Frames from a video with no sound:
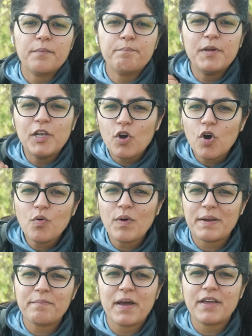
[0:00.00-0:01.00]
below
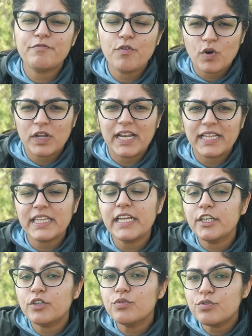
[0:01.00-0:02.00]
1 by focal length
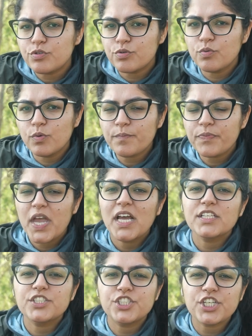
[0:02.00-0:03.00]
into 2,
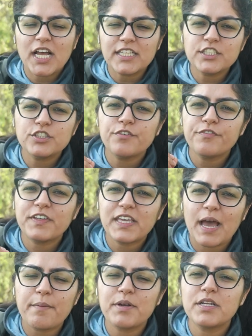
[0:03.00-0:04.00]
chances of
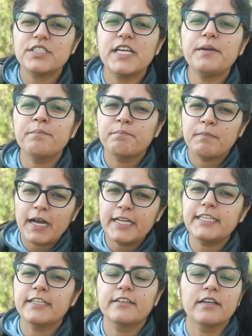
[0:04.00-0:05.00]
camera shake
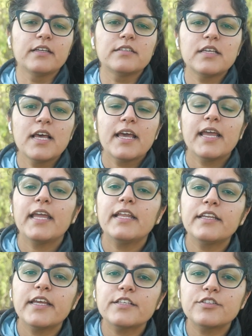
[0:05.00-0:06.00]
might increase
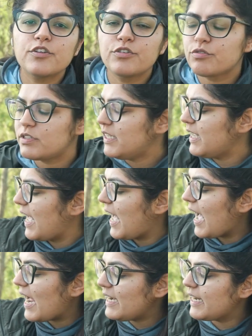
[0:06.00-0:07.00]
in case you're using
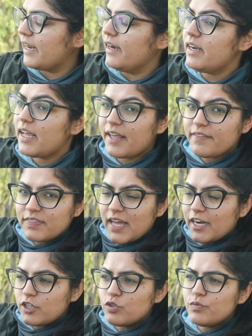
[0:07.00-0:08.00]
handheld and
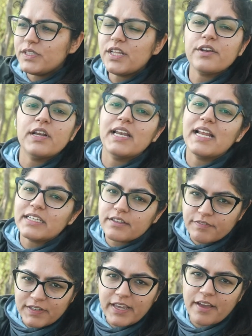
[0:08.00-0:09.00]
that too with a
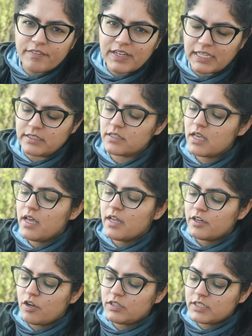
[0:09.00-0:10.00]
relatively heavy lens.
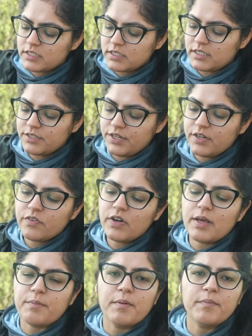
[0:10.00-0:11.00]
Now this is a
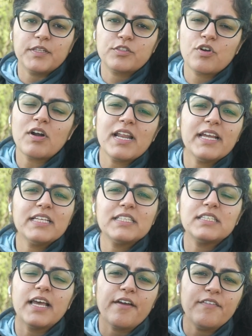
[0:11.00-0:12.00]
300mm, it's not like
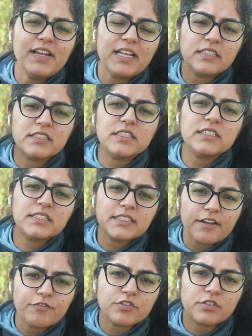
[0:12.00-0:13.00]
it's a heavy lens in
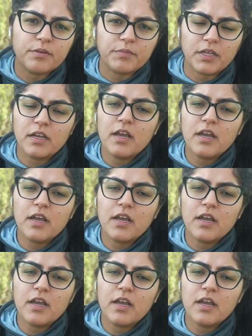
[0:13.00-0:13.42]
itself or something.